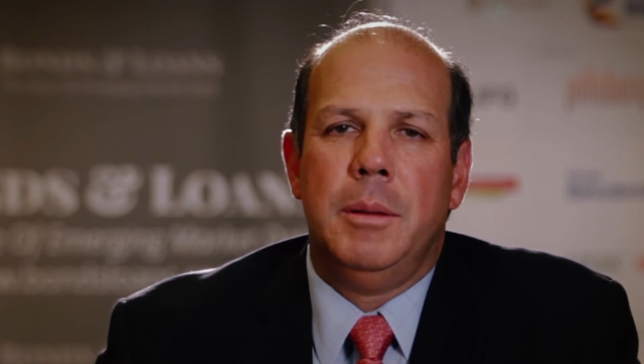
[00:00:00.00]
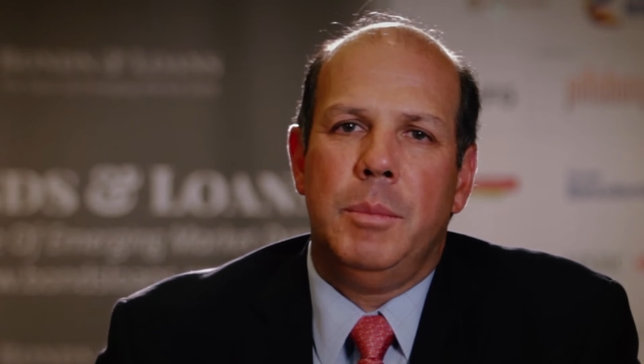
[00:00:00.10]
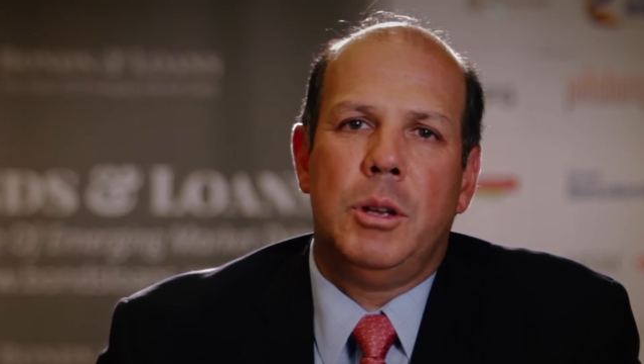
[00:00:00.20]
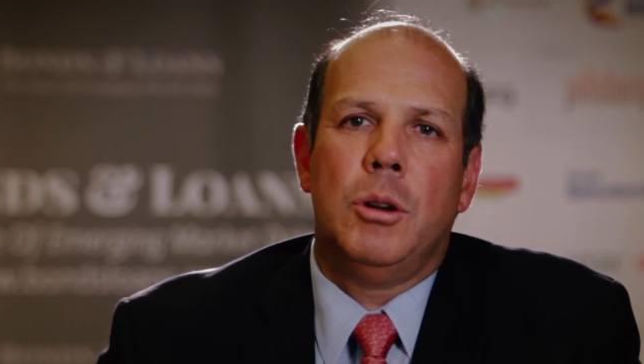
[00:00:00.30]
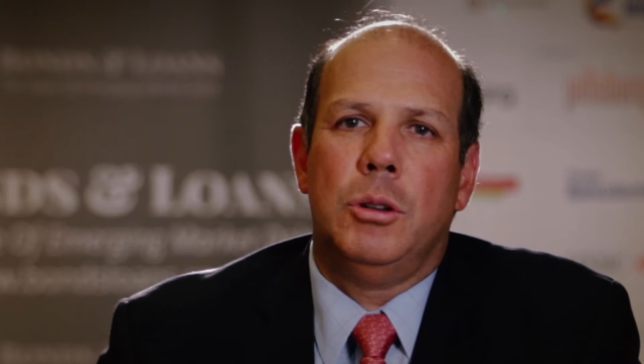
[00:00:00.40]

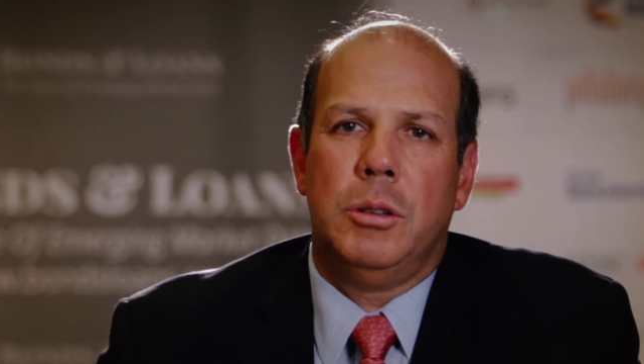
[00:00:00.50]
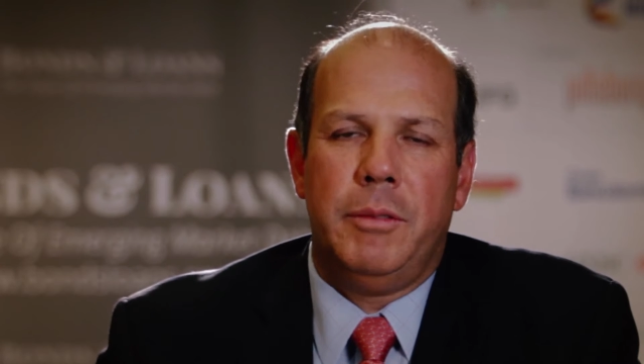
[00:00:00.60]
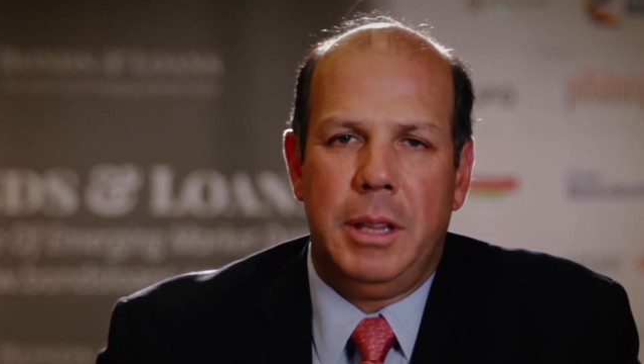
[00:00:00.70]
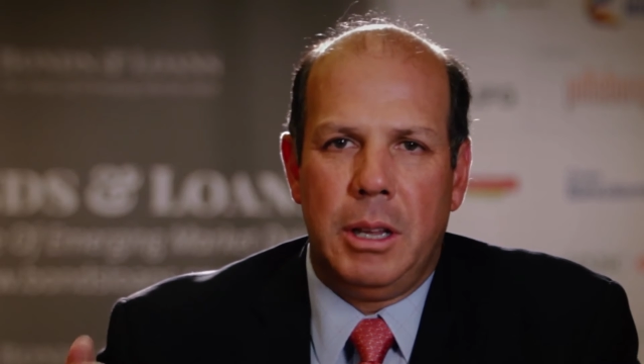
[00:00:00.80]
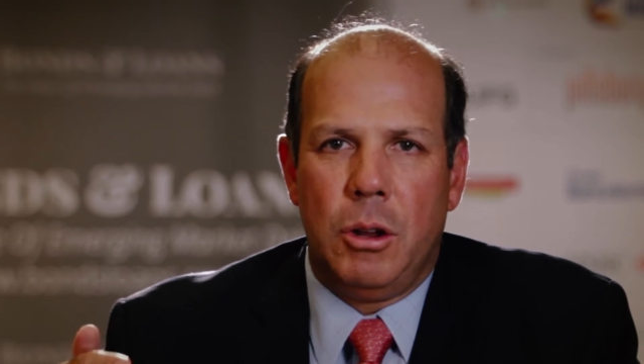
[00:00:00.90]
because
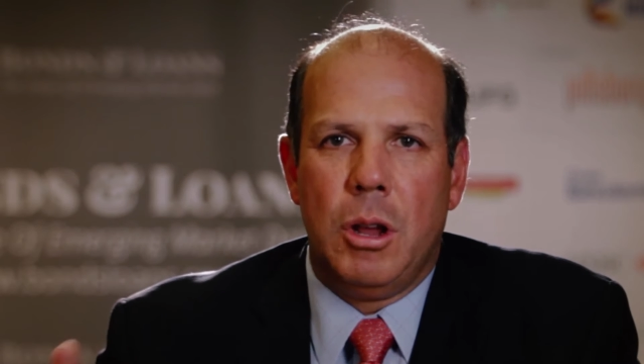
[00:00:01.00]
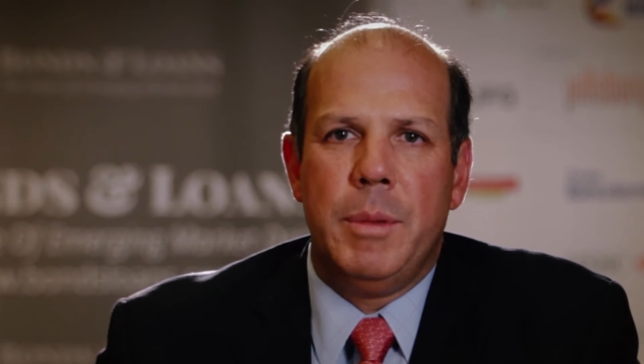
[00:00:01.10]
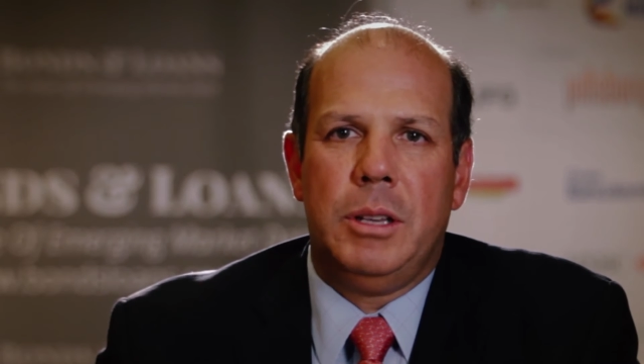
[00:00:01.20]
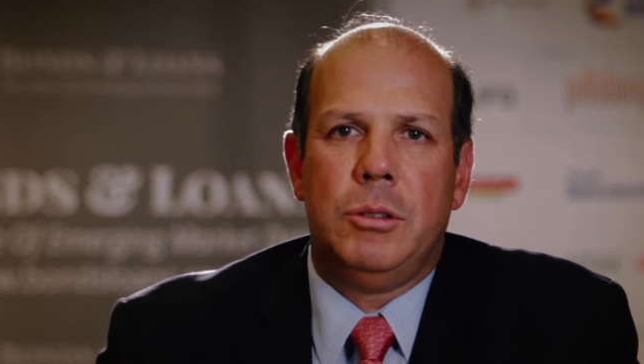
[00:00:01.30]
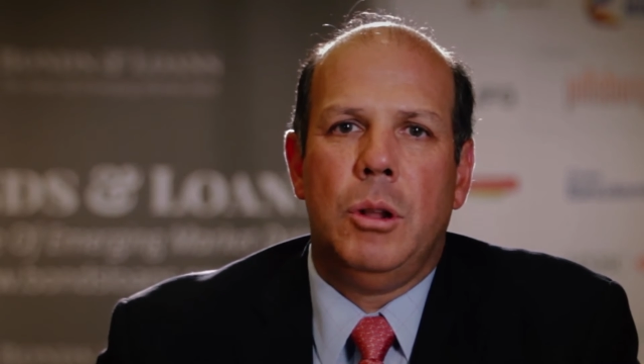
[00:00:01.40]
of the
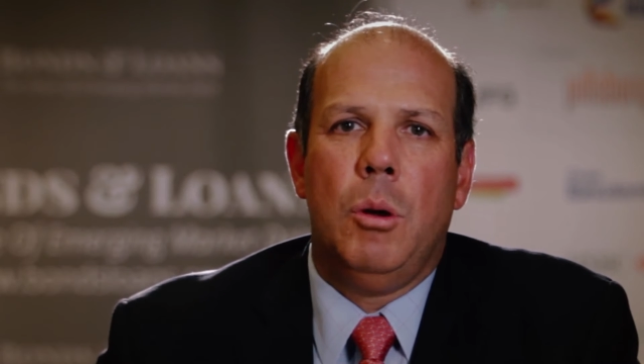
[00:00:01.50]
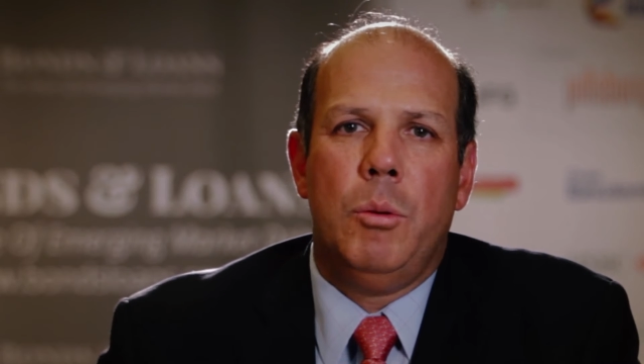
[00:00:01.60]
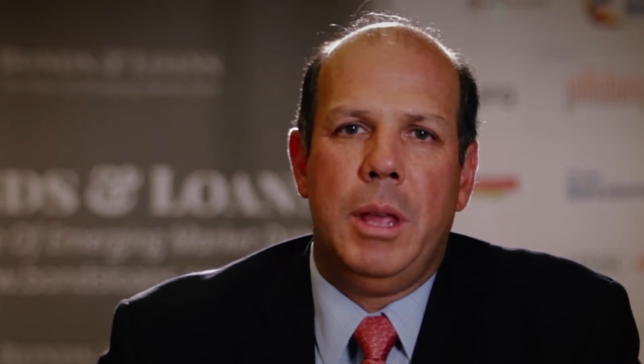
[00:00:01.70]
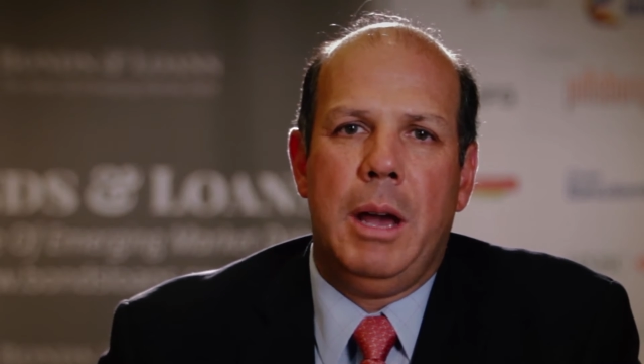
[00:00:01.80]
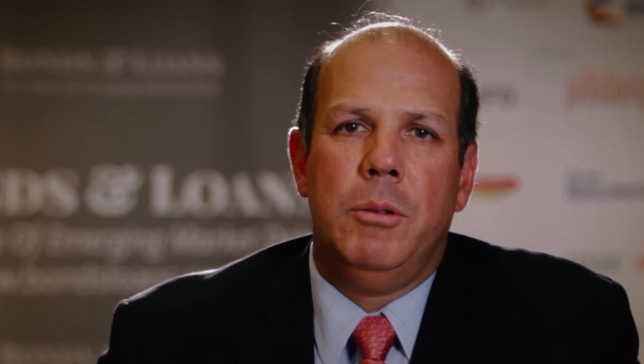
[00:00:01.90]
economic
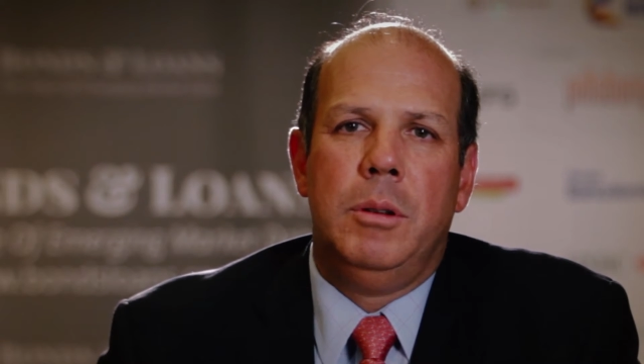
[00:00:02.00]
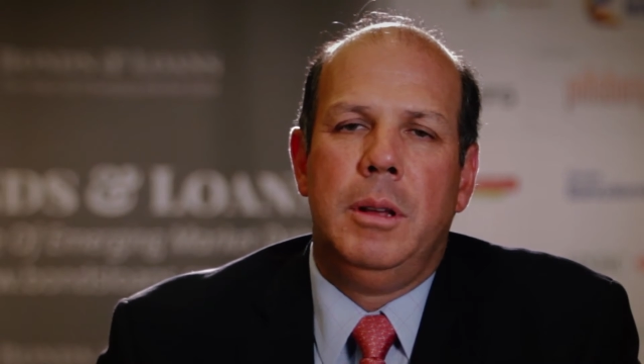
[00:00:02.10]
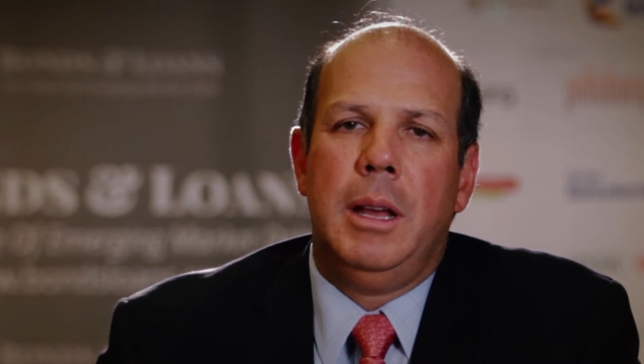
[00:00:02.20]
slowdown,